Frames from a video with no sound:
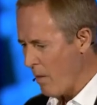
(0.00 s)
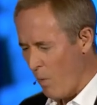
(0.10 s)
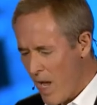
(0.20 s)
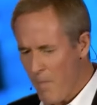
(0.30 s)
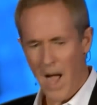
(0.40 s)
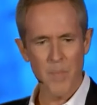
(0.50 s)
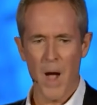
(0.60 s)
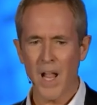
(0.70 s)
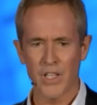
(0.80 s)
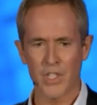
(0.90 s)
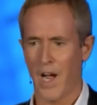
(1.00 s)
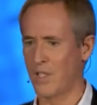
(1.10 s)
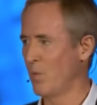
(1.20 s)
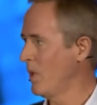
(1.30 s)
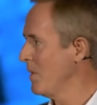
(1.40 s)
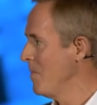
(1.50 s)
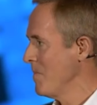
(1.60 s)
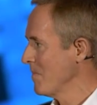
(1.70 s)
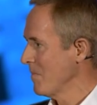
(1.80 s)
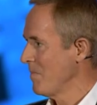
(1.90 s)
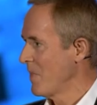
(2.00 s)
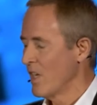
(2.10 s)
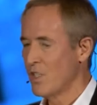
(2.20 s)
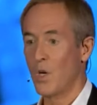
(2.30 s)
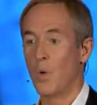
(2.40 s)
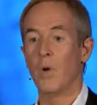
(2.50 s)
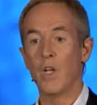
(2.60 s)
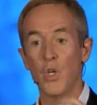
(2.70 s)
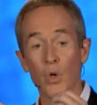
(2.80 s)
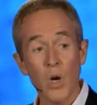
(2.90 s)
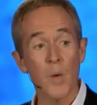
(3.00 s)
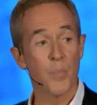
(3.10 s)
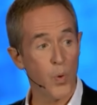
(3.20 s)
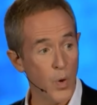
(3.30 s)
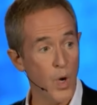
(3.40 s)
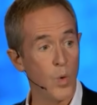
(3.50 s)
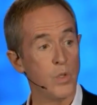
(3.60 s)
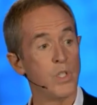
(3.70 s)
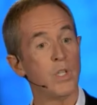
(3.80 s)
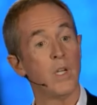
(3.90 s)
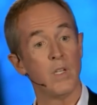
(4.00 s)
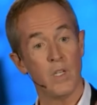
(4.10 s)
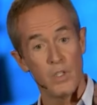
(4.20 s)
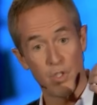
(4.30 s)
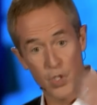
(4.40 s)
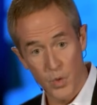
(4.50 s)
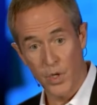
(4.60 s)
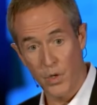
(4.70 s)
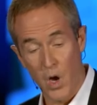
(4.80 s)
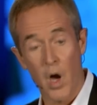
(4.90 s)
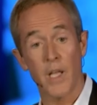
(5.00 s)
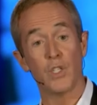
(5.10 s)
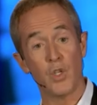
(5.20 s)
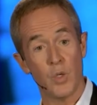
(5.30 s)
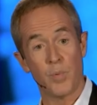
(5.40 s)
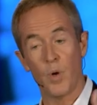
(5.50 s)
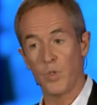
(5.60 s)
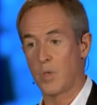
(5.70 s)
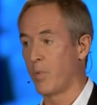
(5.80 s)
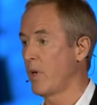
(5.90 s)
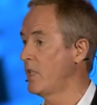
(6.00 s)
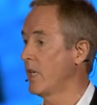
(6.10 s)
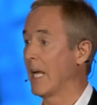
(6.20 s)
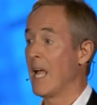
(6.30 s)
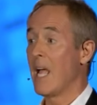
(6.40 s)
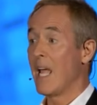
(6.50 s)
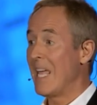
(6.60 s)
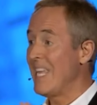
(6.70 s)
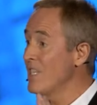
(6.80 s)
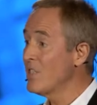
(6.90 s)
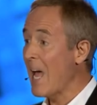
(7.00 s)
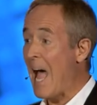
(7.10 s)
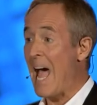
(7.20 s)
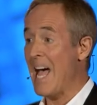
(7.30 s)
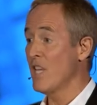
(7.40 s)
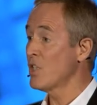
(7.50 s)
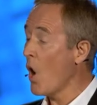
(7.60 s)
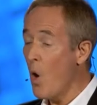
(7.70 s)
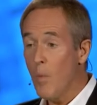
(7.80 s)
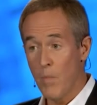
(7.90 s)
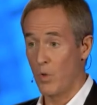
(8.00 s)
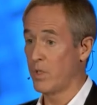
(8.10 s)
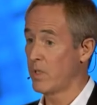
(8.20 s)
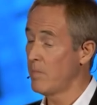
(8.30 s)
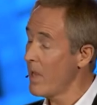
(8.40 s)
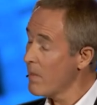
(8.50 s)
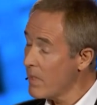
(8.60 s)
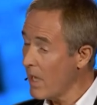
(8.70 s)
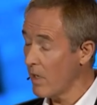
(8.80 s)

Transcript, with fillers: why am I apologizing? Well, so your approach to your audience and your approach to preaching is as almost, maybe